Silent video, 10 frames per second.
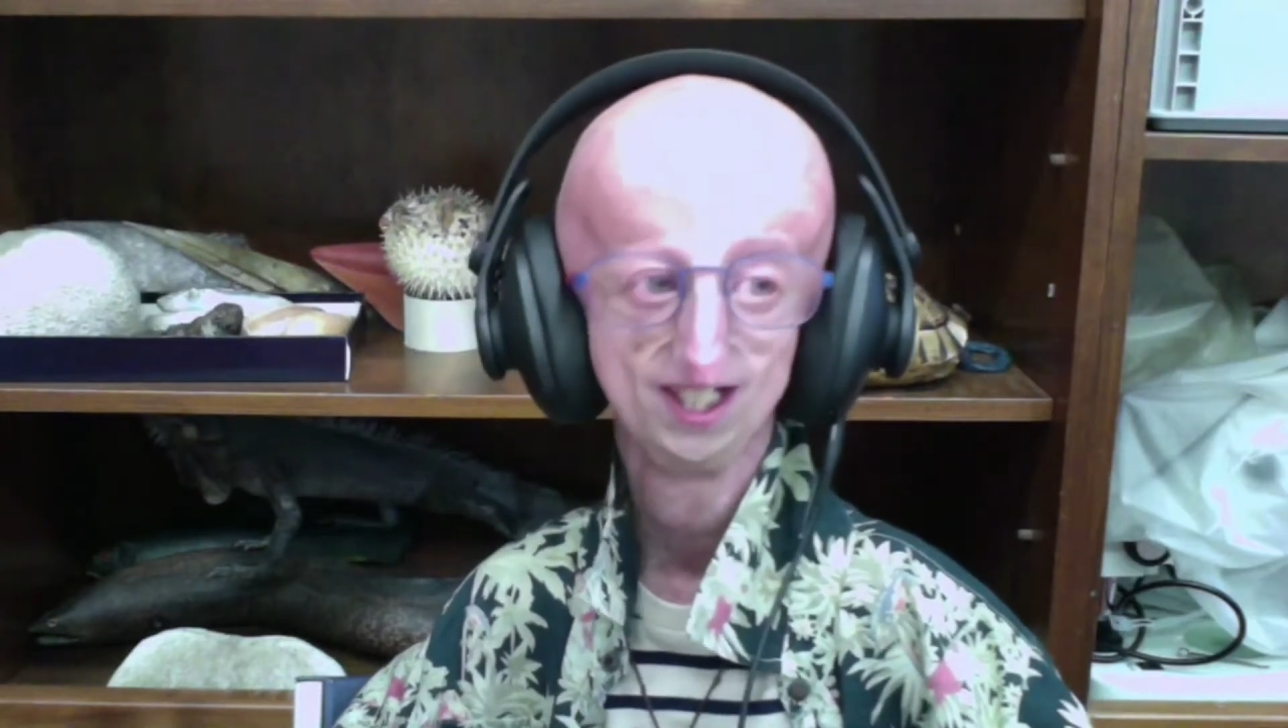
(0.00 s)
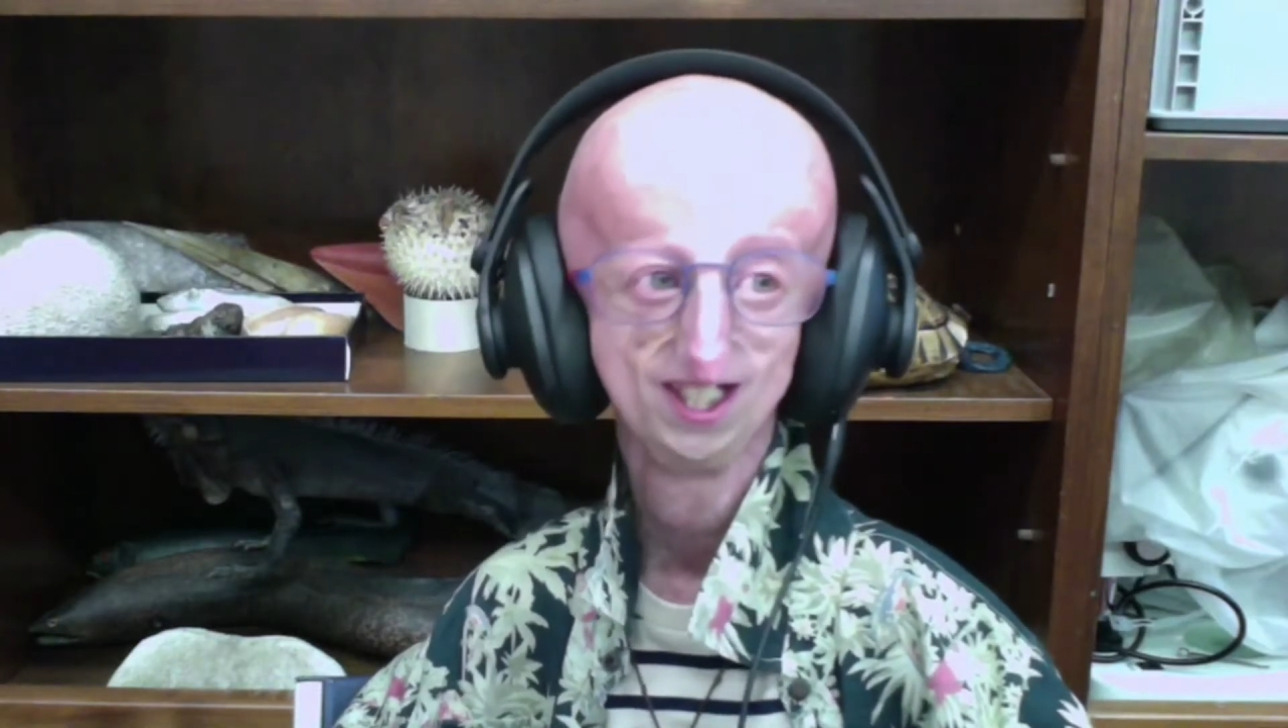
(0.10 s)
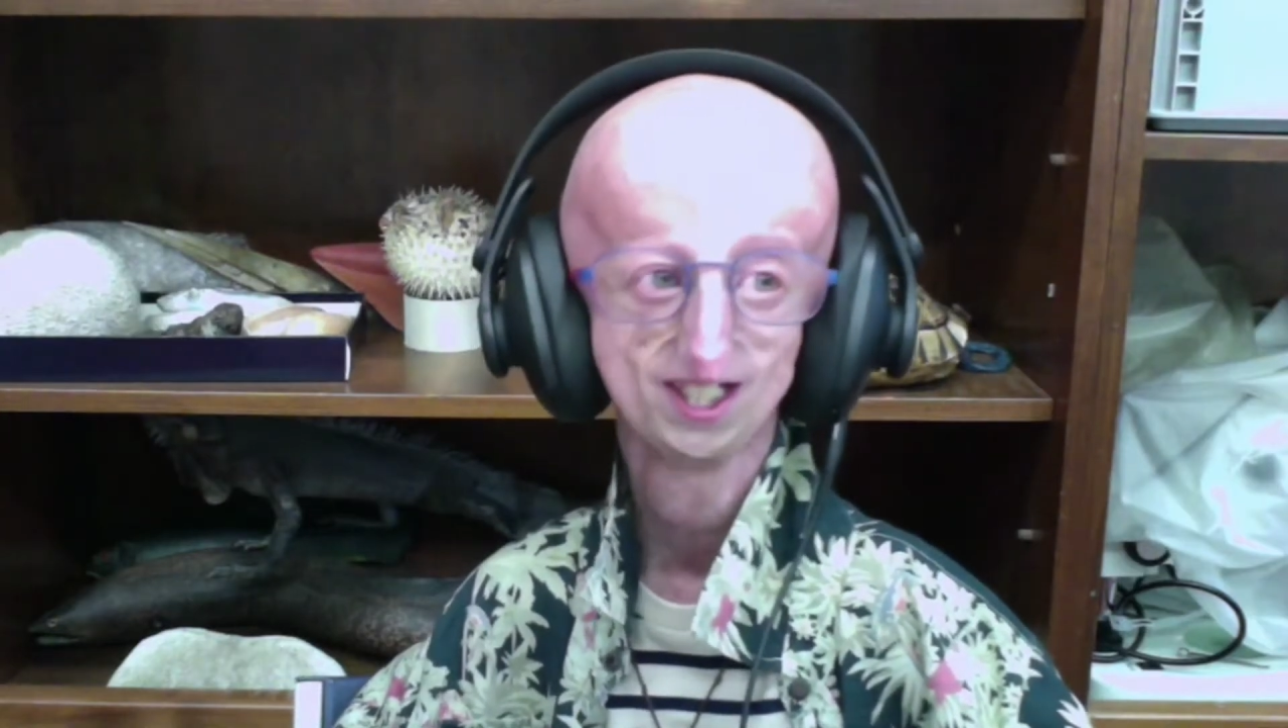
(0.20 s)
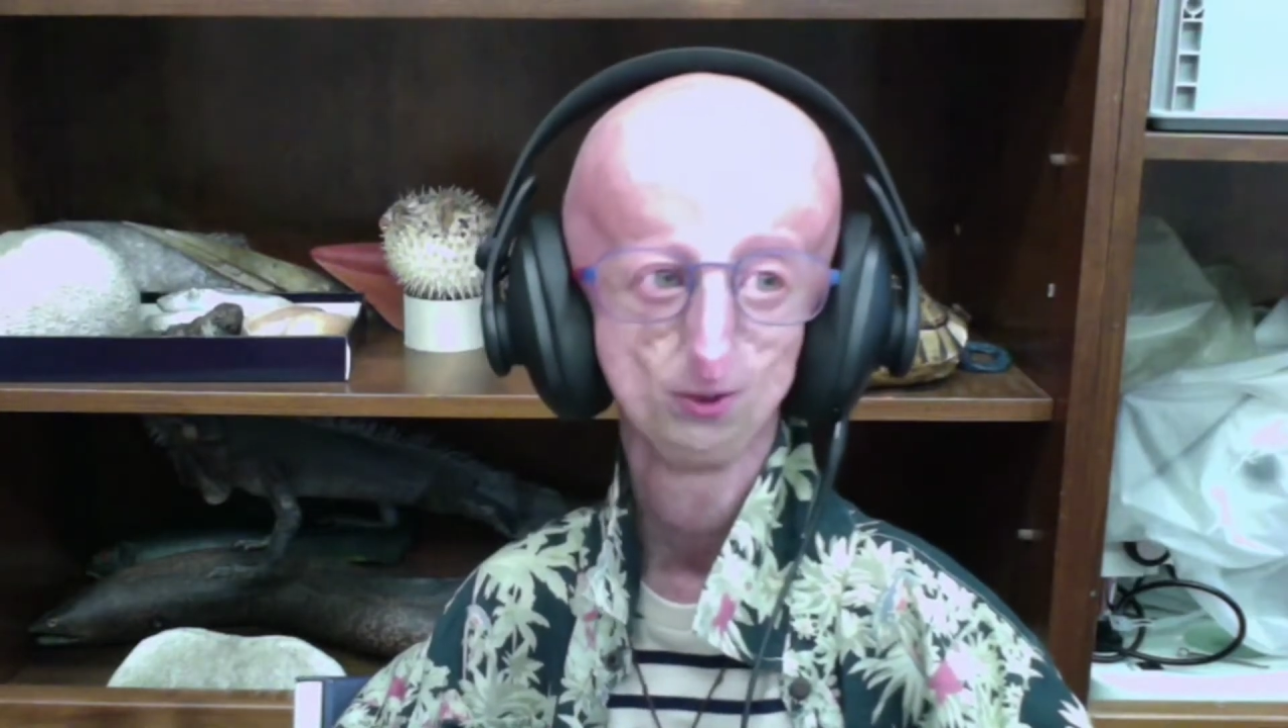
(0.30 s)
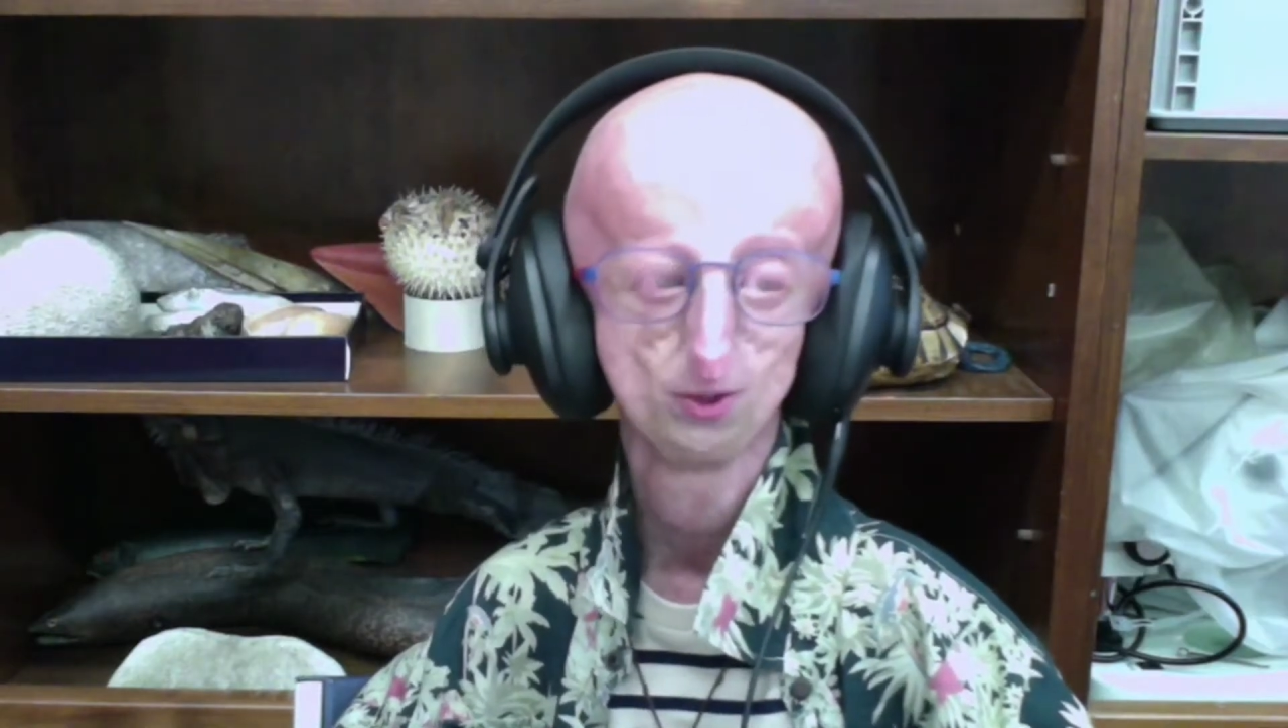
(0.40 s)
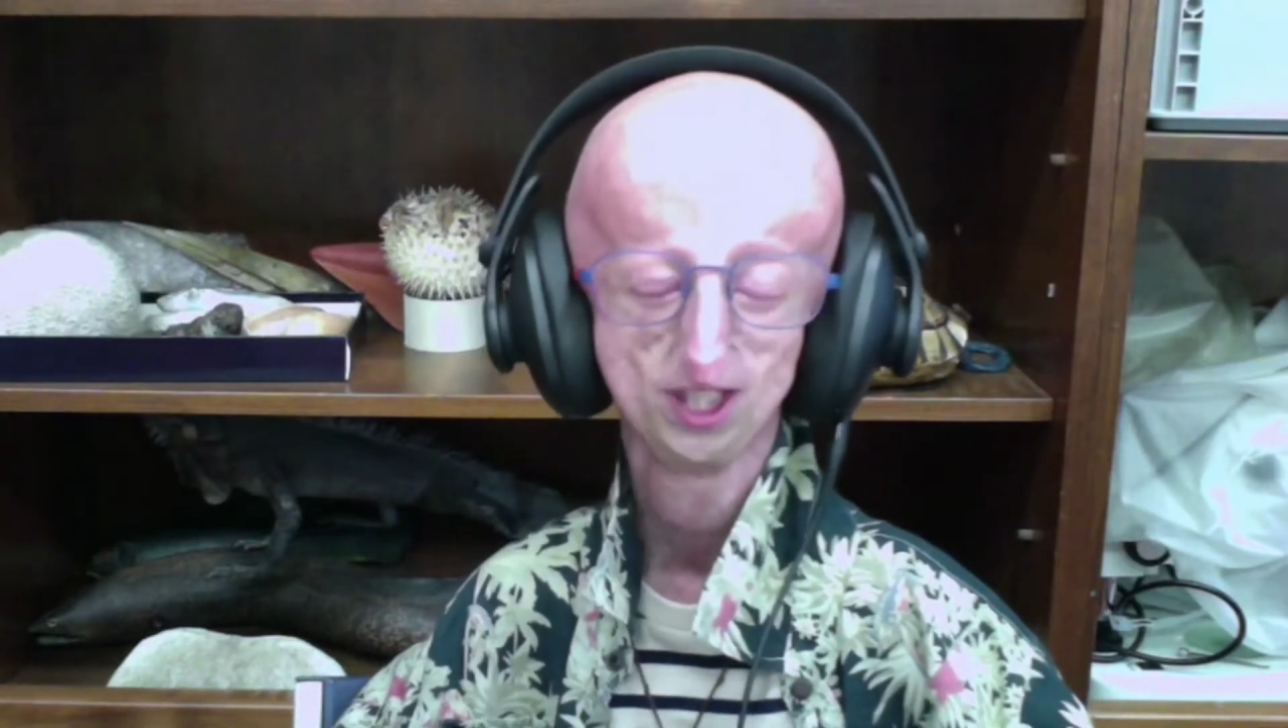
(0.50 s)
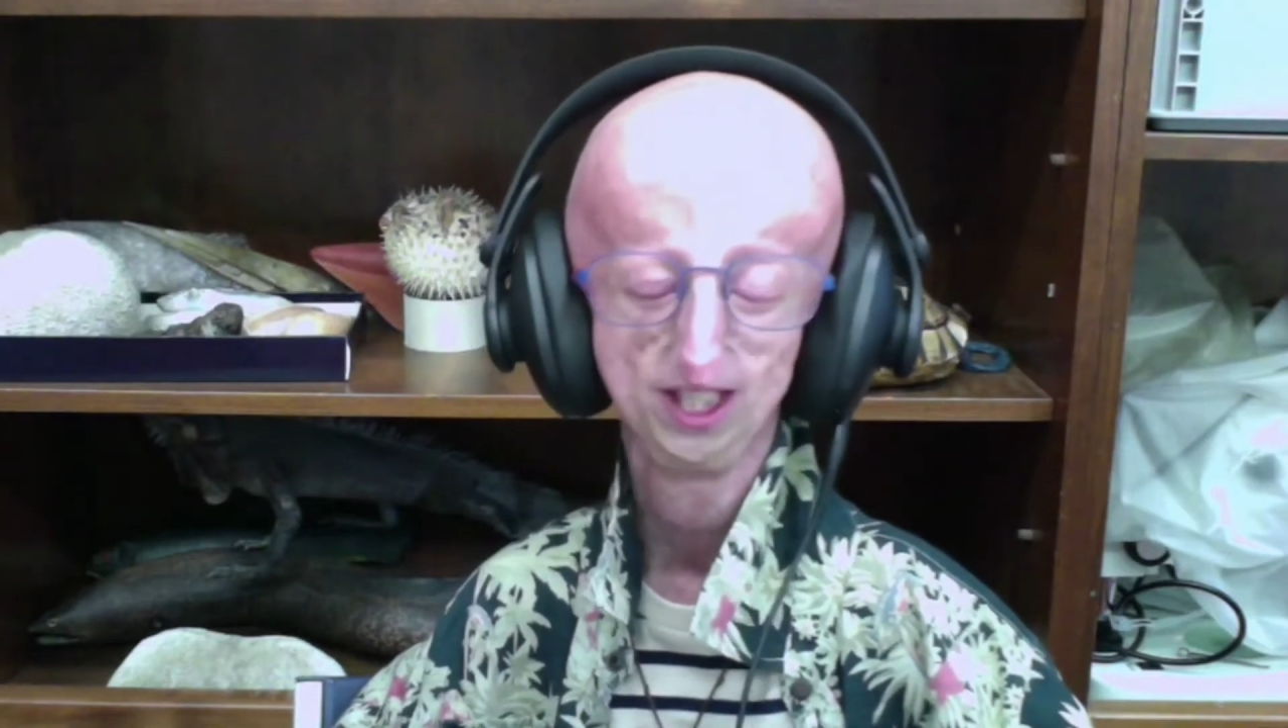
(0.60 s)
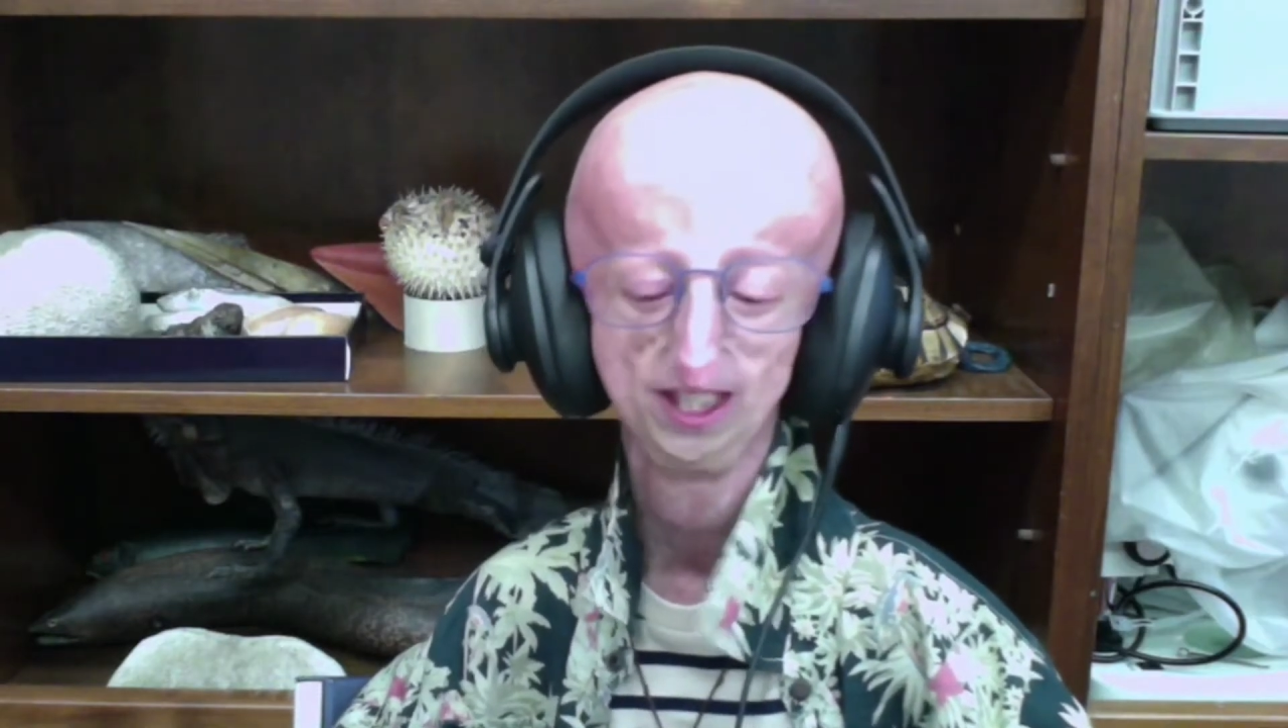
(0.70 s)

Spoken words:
is to see